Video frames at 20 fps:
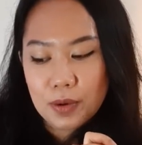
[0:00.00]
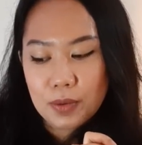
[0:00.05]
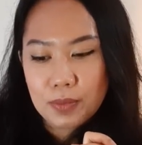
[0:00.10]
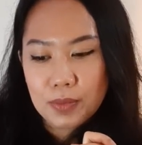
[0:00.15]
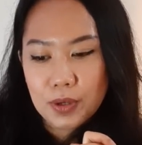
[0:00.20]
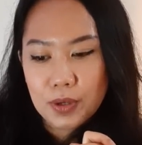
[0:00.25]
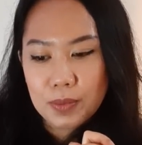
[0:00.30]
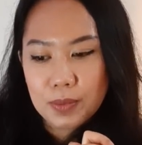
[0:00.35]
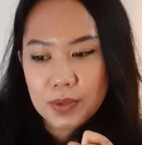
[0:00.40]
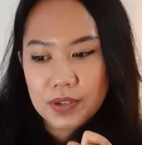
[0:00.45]

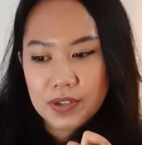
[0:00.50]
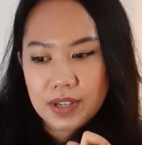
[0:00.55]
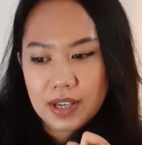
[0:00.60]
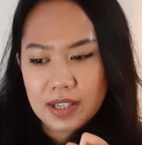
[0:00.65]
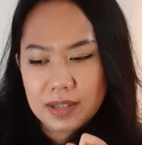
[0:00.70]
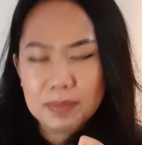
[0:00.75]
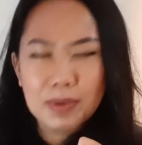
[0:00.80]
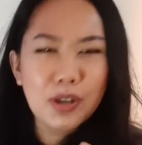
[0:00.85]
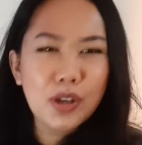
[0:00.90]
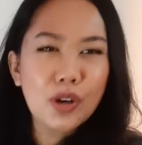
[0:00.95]
So mutable
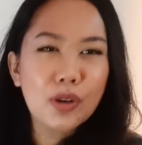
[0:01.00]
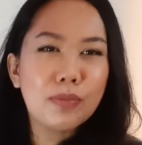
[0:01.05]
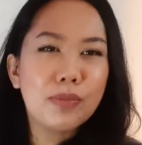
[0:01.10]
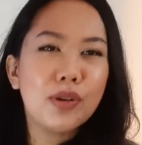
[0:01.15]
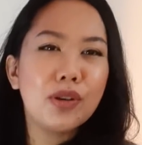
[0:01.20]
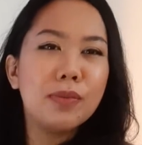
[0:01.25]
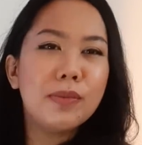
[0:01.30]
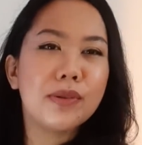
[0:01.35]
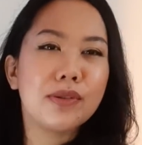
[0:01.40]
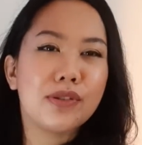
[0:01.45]
signs, but
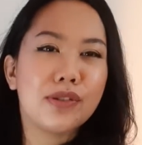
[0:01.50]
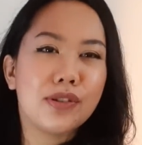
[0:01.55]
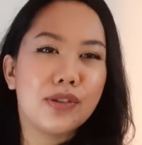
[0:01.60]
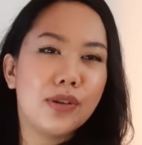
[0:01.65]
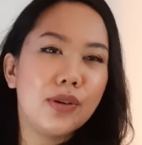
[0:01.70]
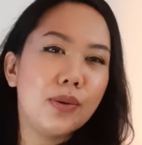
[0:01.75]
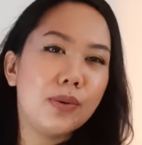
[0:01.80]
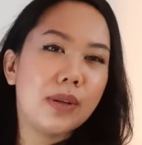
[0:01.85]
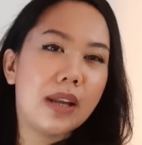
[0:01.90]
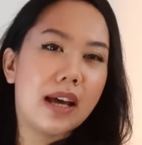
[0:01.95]
you're mutable
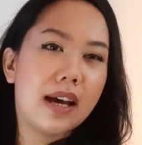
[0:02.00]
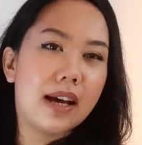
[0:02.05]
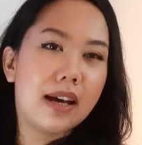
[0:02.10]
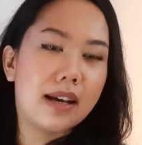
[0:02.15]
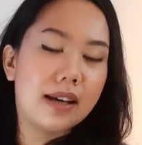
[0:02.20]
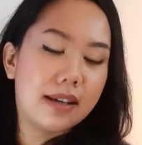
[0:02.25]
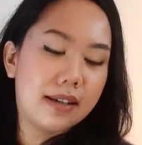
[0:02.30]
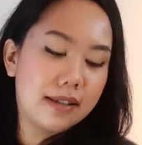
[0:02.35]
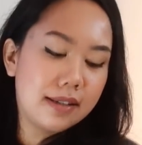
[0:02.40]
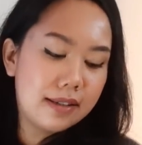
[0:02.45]
too,
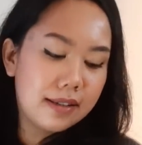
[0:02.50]
lah.